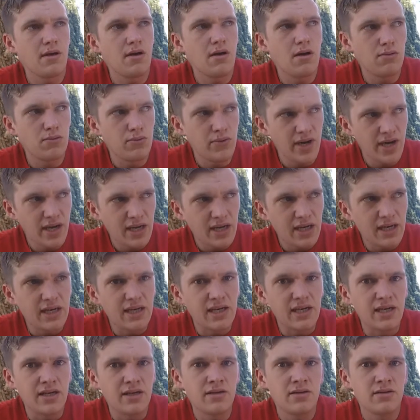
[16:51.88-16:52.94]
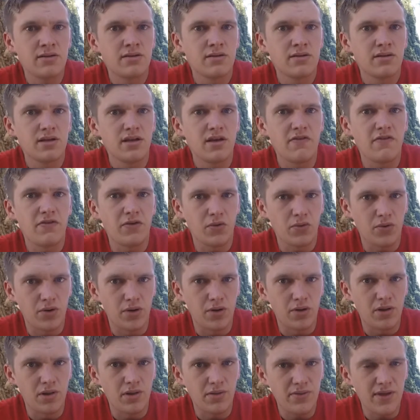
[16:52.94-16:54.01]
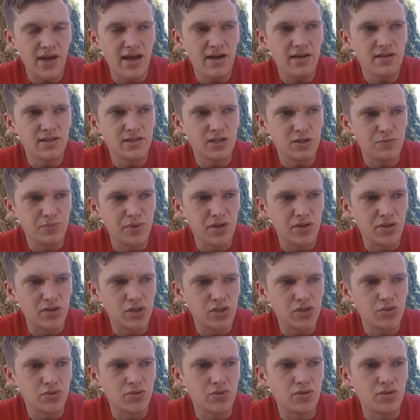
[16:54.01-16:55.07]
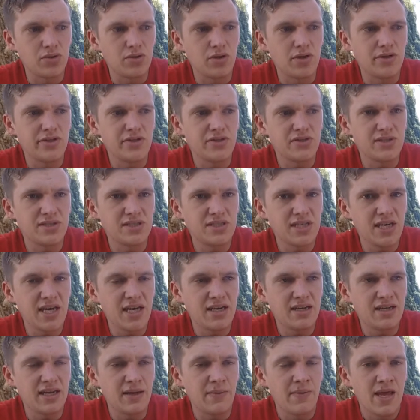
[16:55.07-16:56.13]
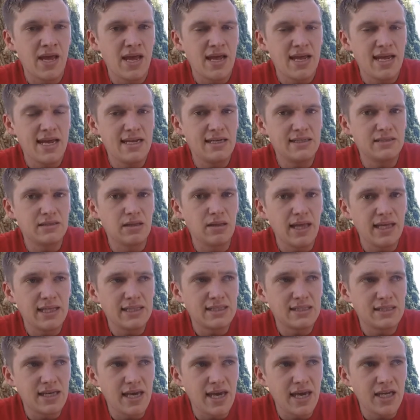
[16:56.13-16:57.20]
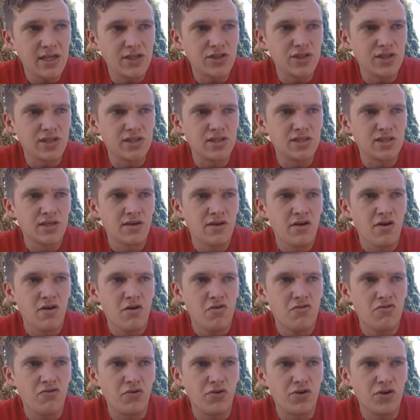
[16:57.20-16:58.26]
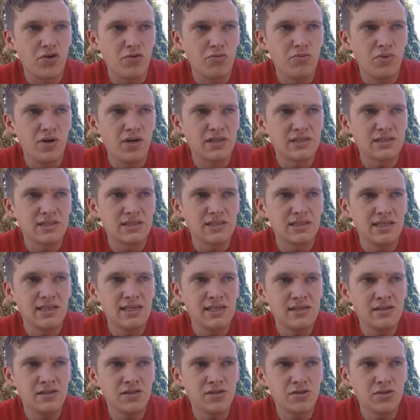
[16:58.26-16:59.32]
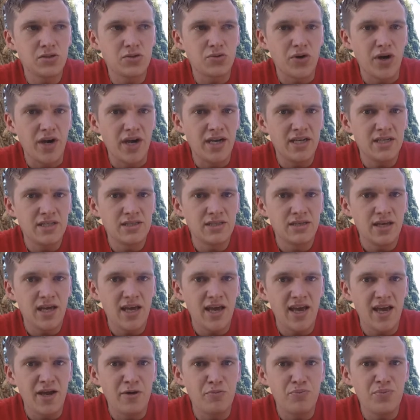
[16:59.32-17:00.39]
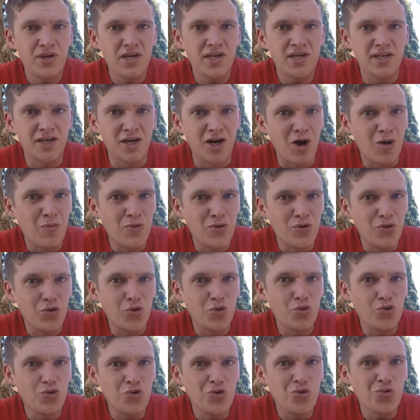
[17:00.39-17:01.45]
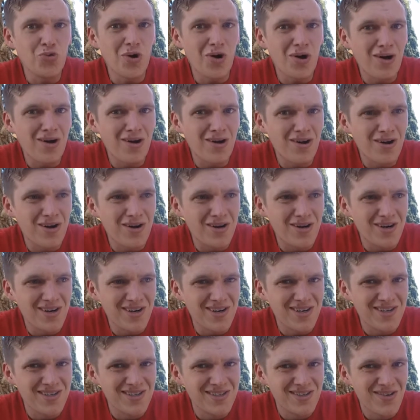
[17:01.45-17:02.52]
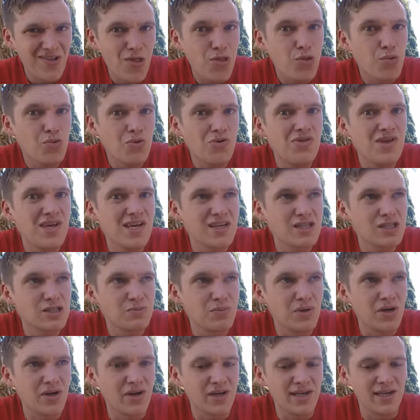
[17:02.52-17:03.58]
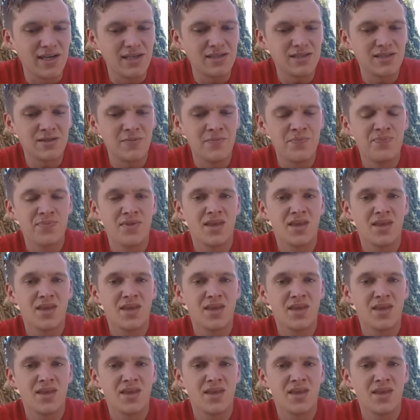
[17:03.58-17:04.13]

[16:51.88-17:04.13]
awakening, if you call it that, the spiritual understanding. It is the late stages, for you must integrate and become who you are through the experience.